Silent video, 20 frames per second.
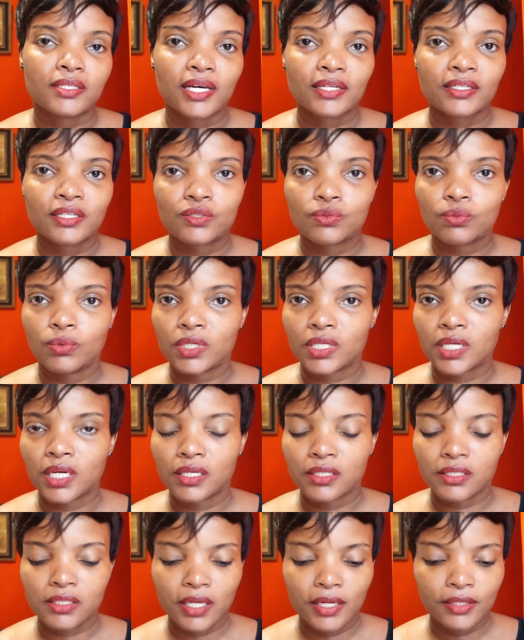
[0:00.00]
That is what
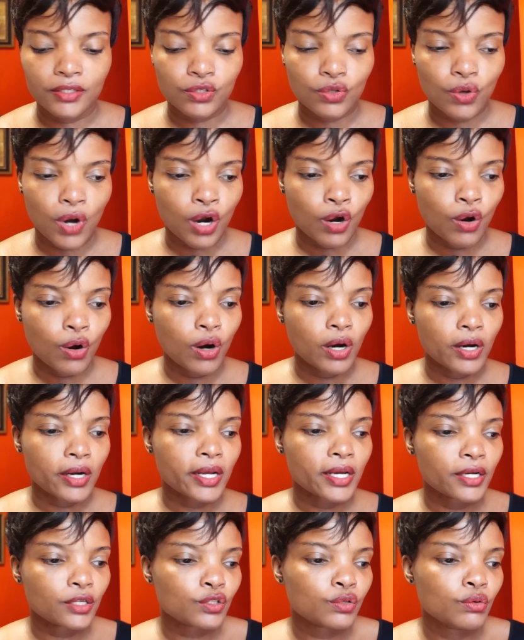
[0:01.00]
he said. So
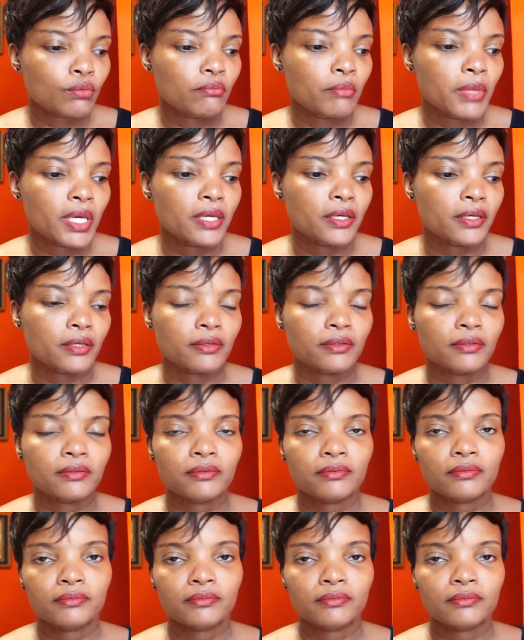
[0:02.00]
according to me,